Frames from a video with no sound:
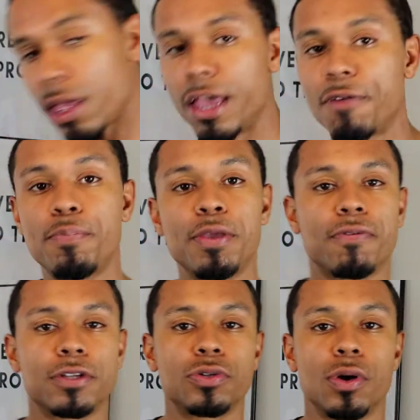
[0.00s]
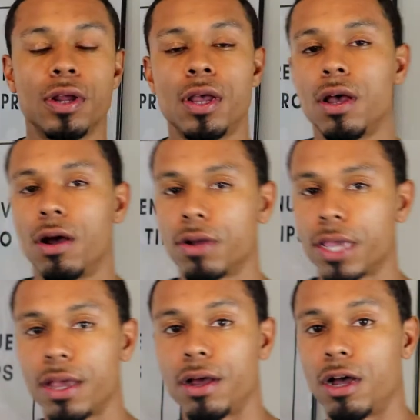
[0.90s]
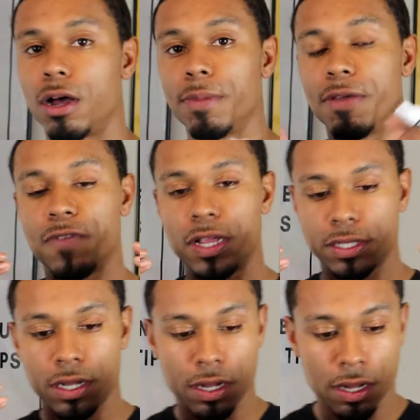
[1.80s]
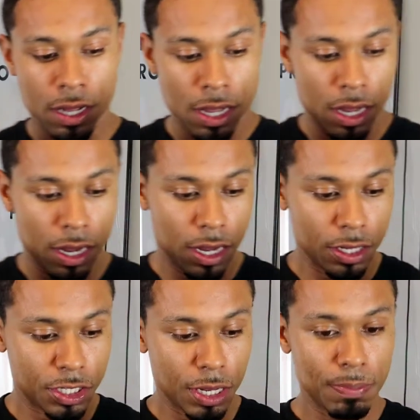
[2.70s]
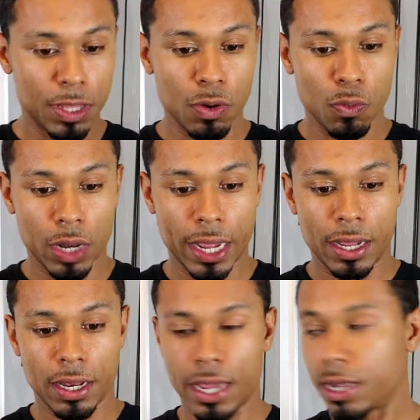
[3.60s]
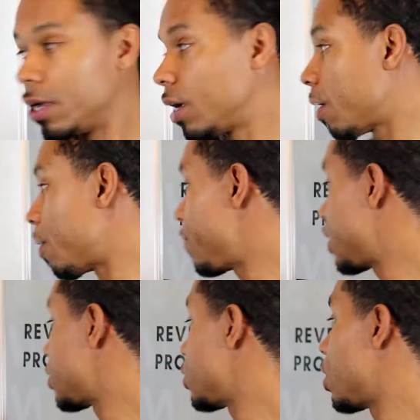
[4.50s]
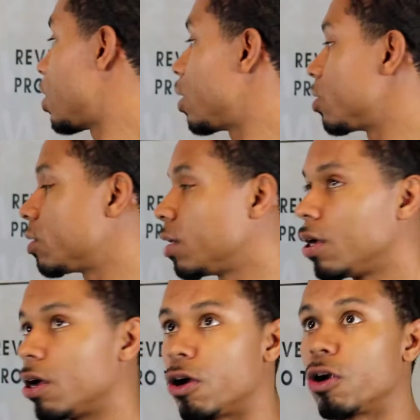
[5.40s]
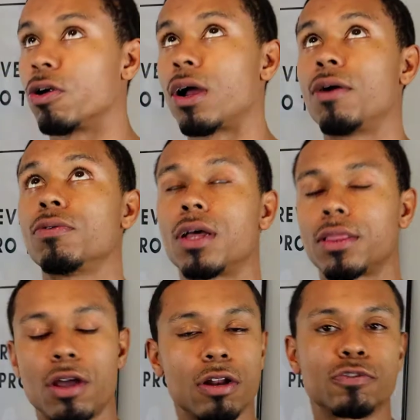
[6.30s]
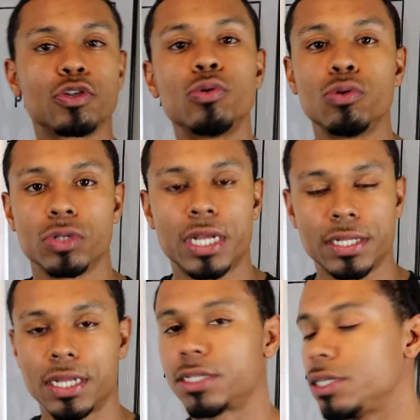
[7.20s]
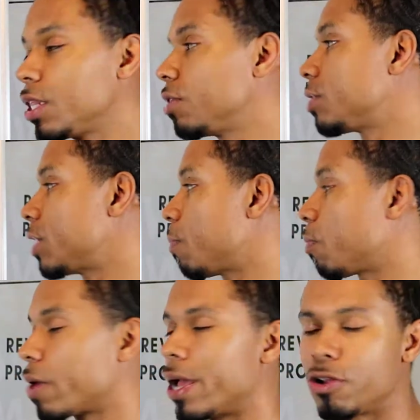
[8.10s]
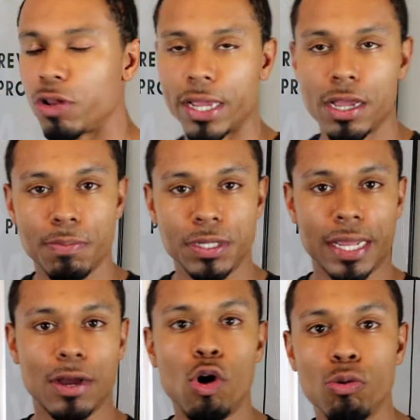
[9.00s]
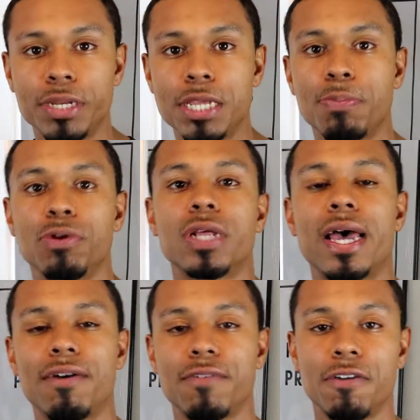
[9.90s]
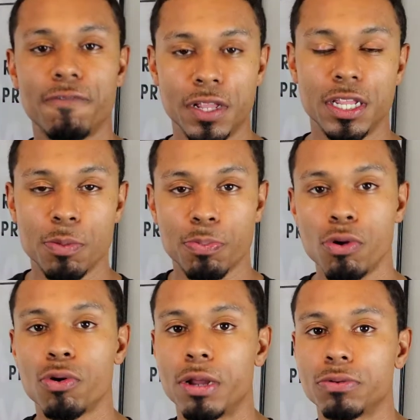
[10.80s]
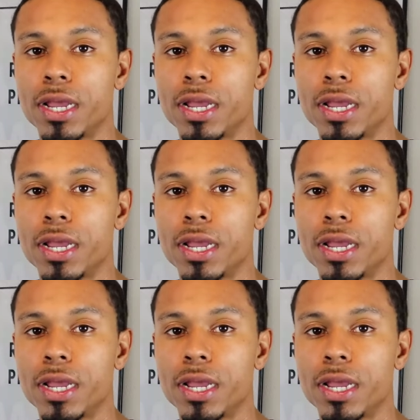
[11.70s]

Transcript: FB for short. Okay. If it's something like I mentioned, or I thought of tools as another example, right? I know like companies like Home Depot have affiliate programs,